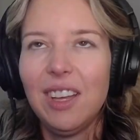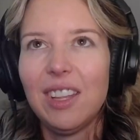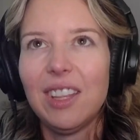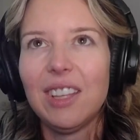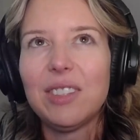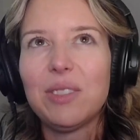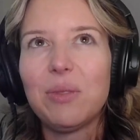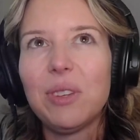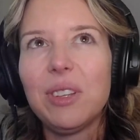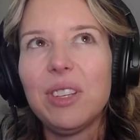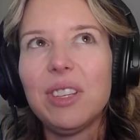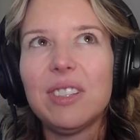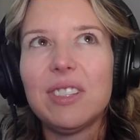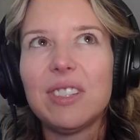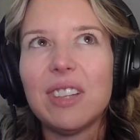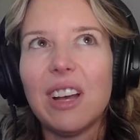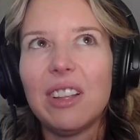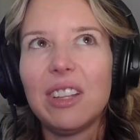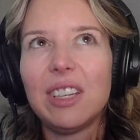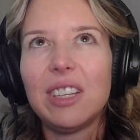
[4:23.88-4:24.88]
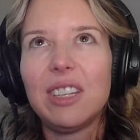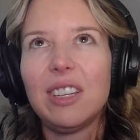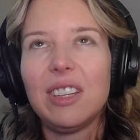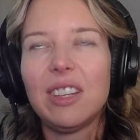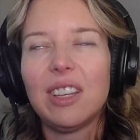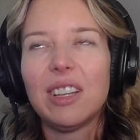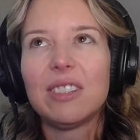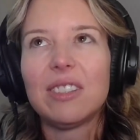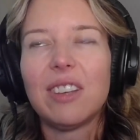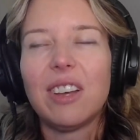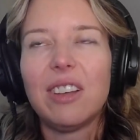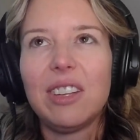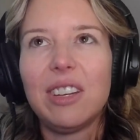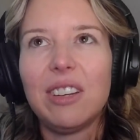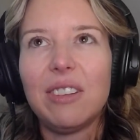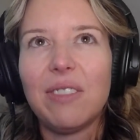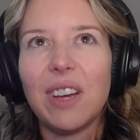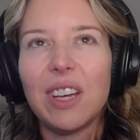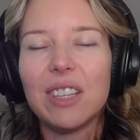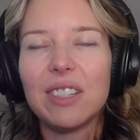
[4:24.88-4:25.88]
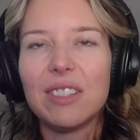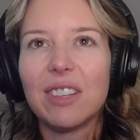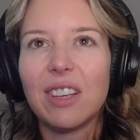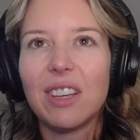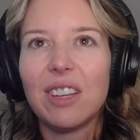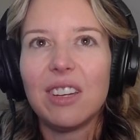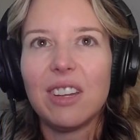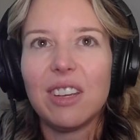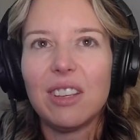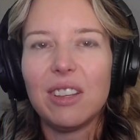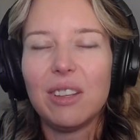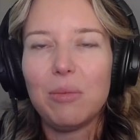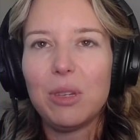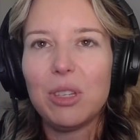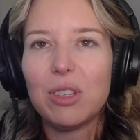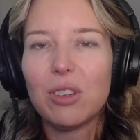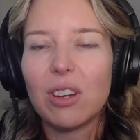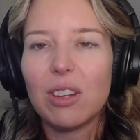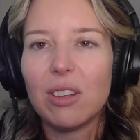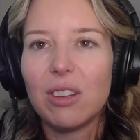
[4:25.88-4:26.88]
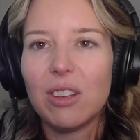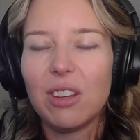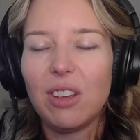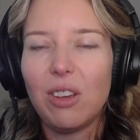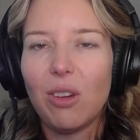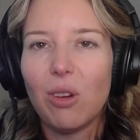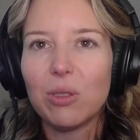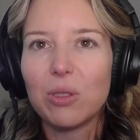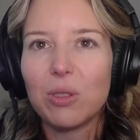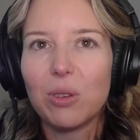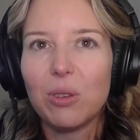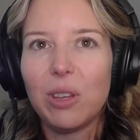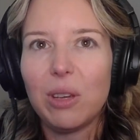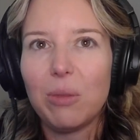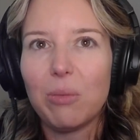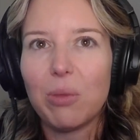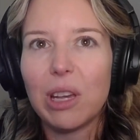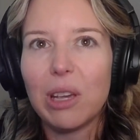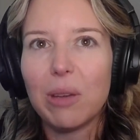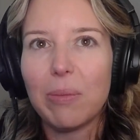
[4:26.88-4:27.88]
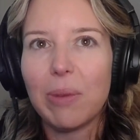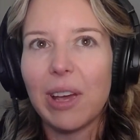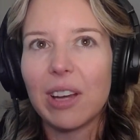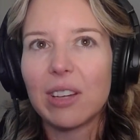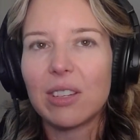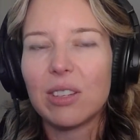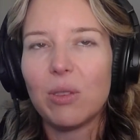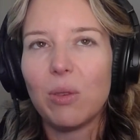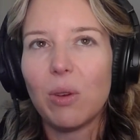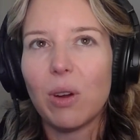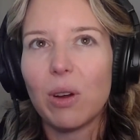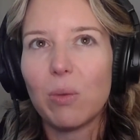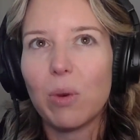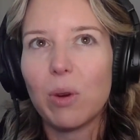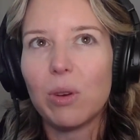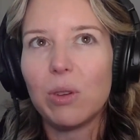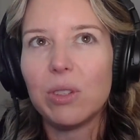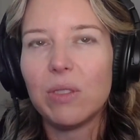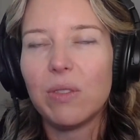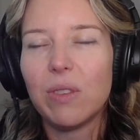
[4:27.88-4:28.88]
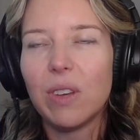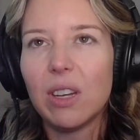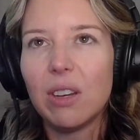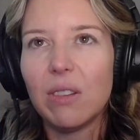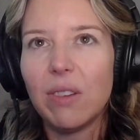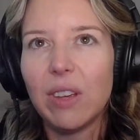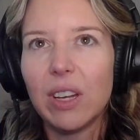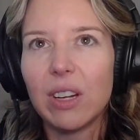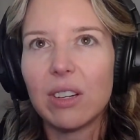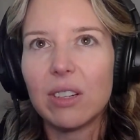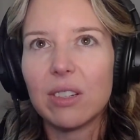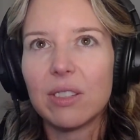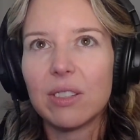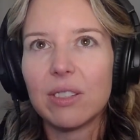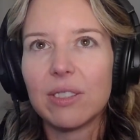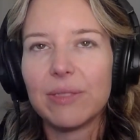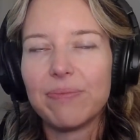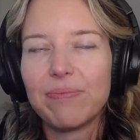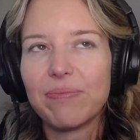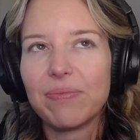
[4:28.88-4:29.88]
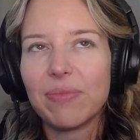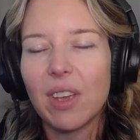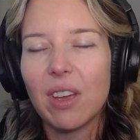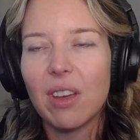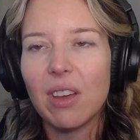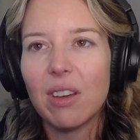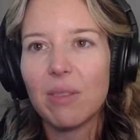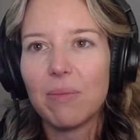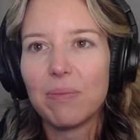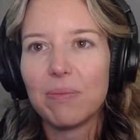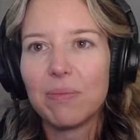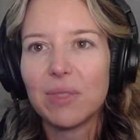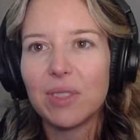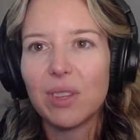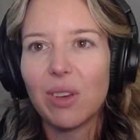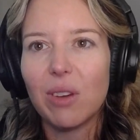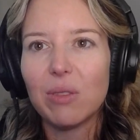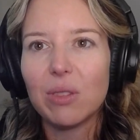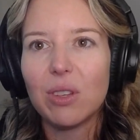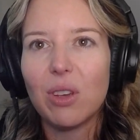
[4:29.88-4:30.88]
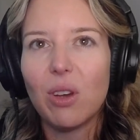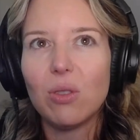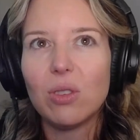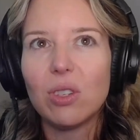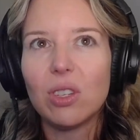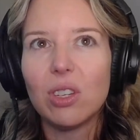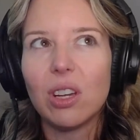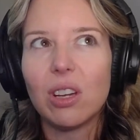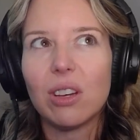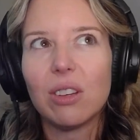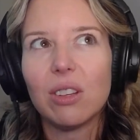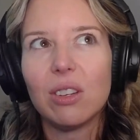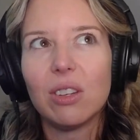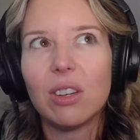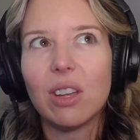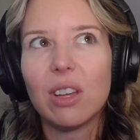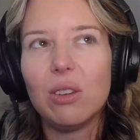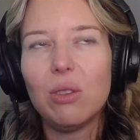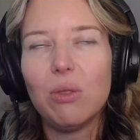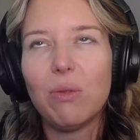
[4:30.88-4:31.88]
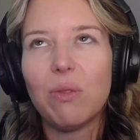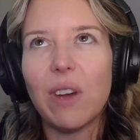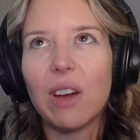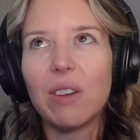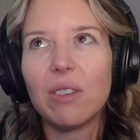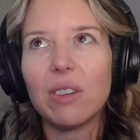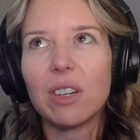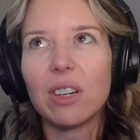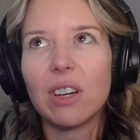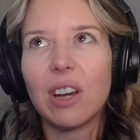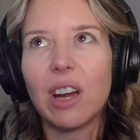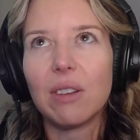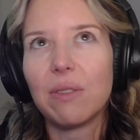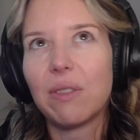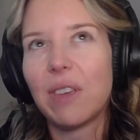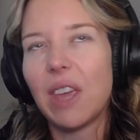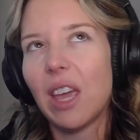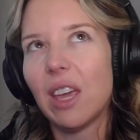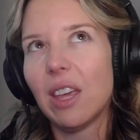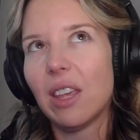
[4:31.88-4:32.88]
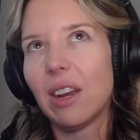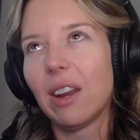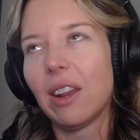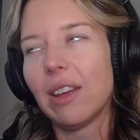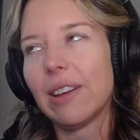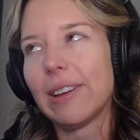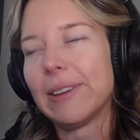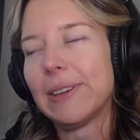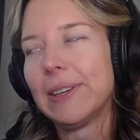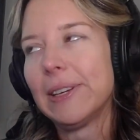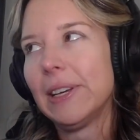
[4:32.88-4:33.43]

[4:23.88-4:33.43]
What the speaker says: That's really solid. That's solid advice. And let me try to also like bring it back to our world of innovators. So I was coaching a new founder out of Canada